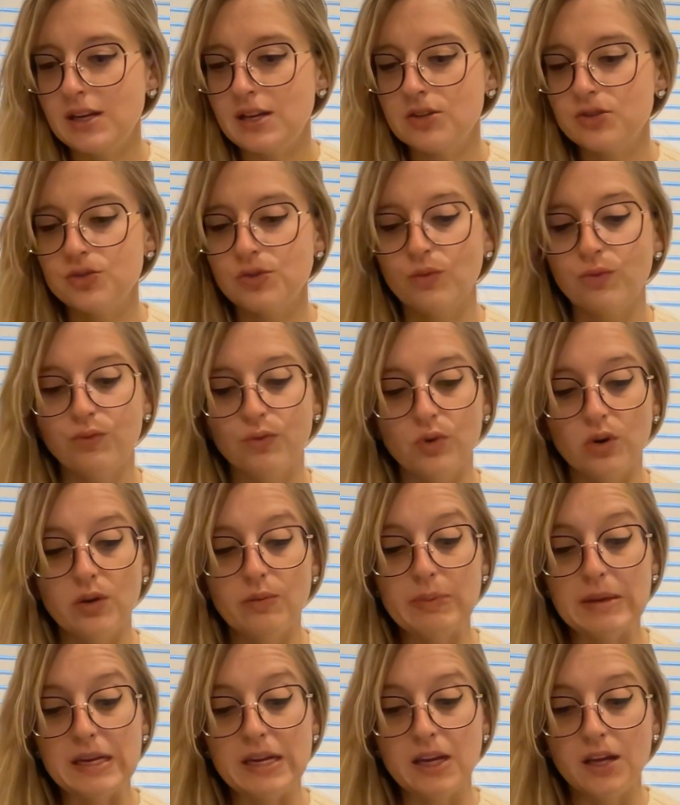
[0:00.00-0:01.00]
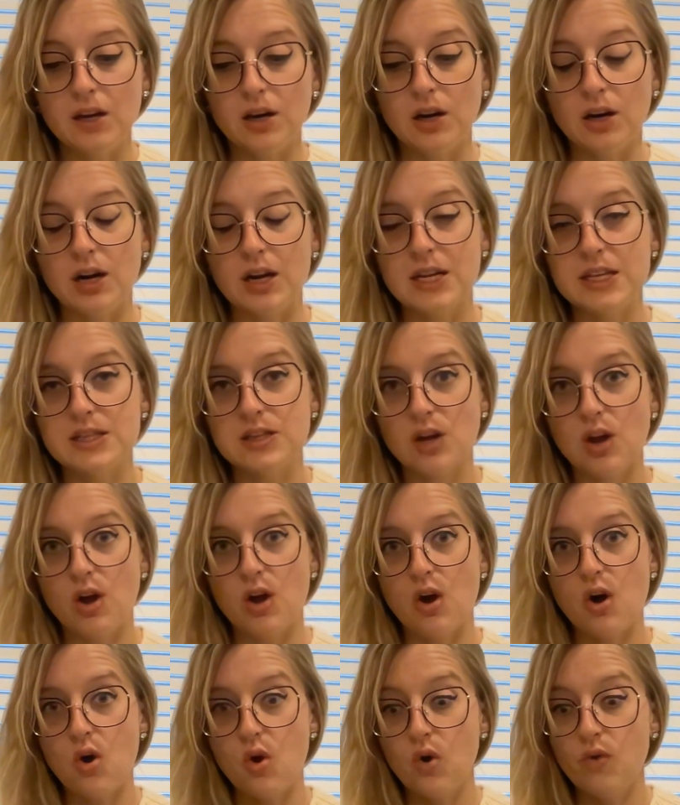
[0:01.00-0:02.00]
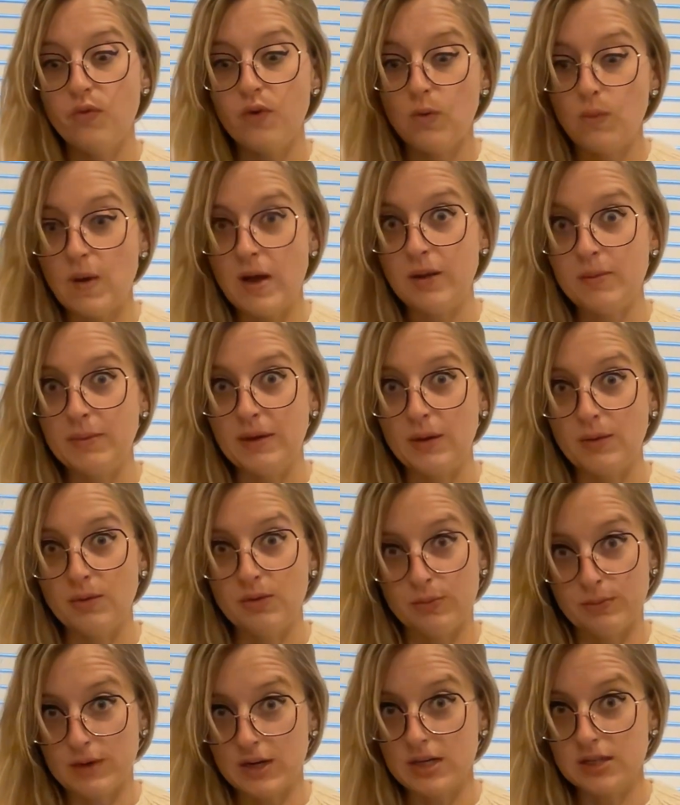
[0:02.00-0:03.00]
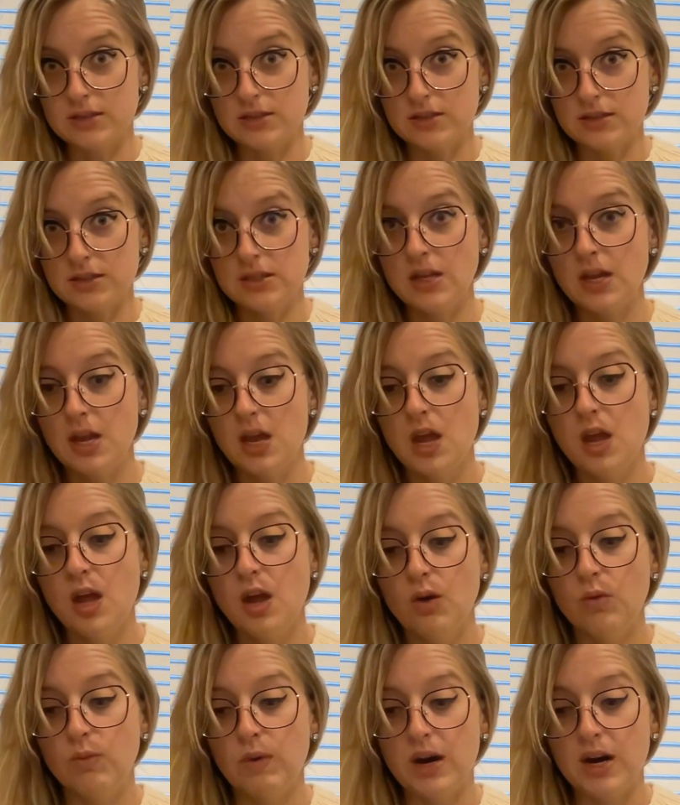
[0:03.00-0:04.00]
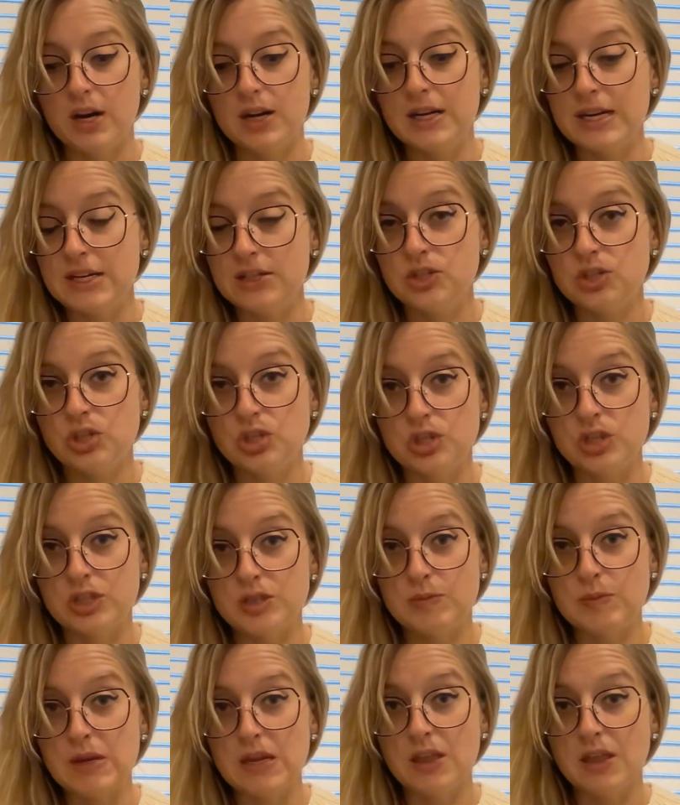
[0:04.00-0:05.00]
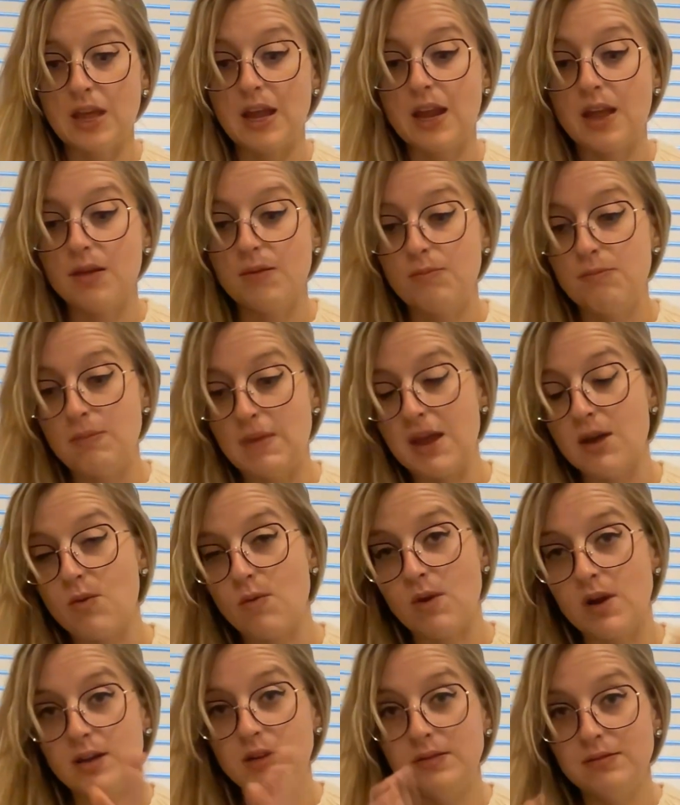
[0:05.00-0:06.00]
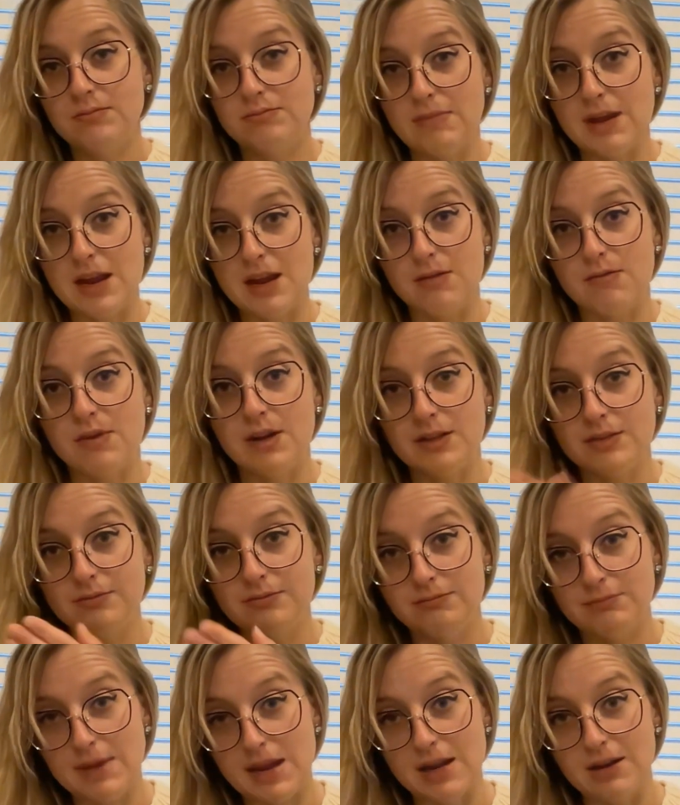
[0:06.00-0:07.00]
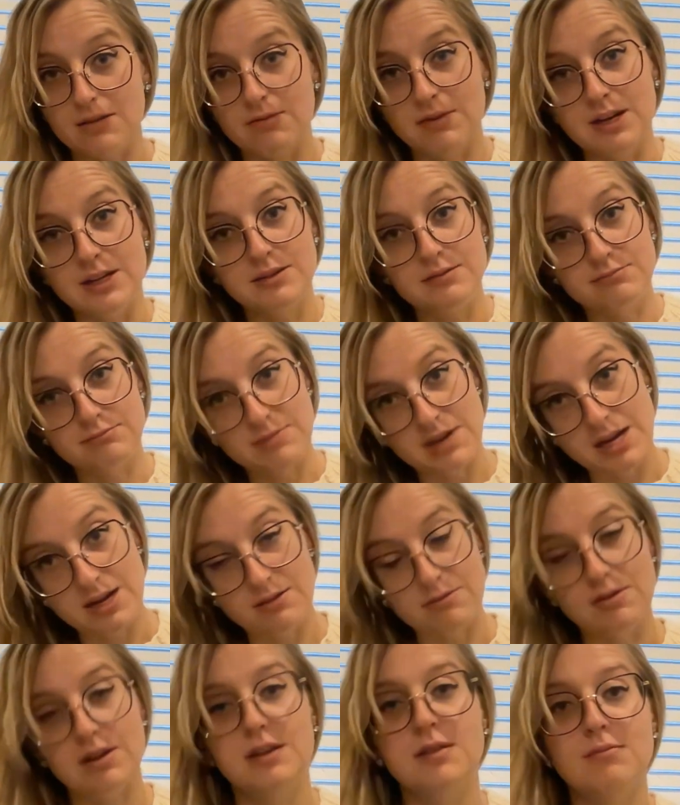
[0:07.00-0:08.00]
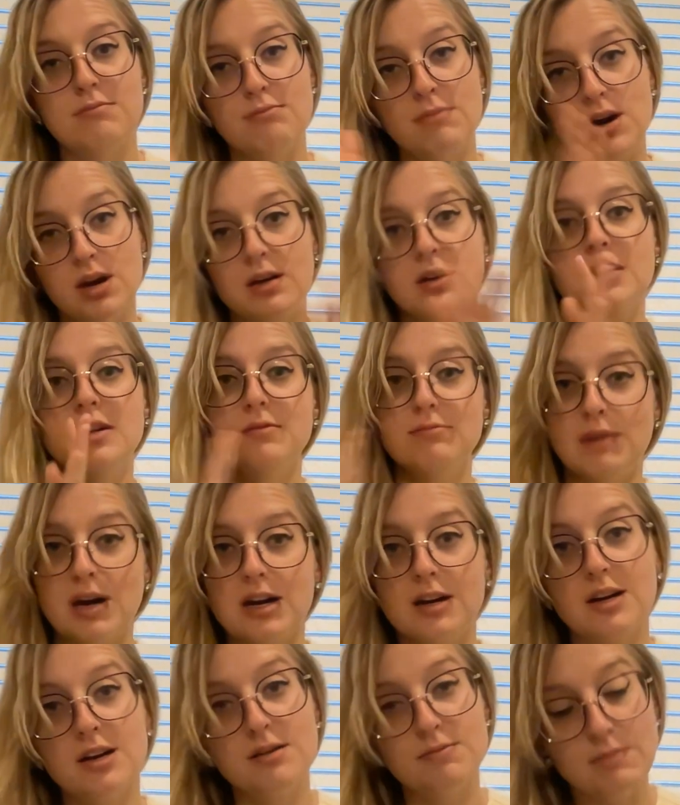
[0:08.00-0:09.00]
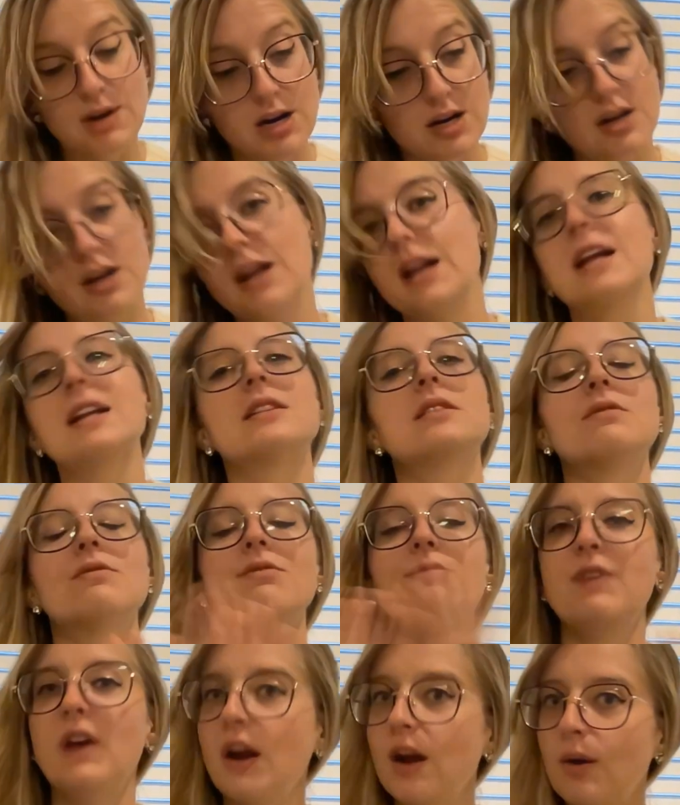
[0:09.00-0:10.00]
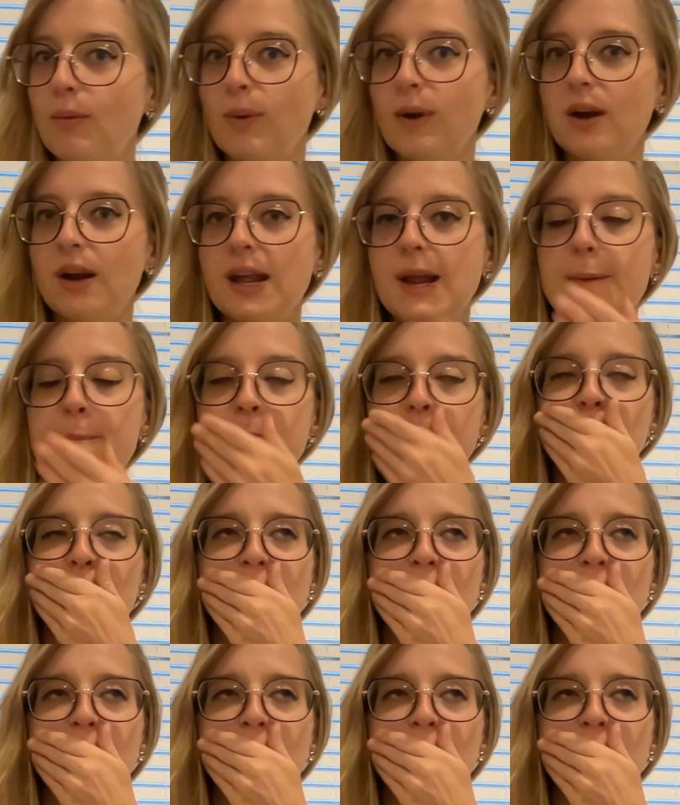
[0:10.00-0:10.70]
And so for a beginner, it's overwhelming with words where it needs to just be like, make one, make one, make one, make one, marker, marker, marker. It's very wordy.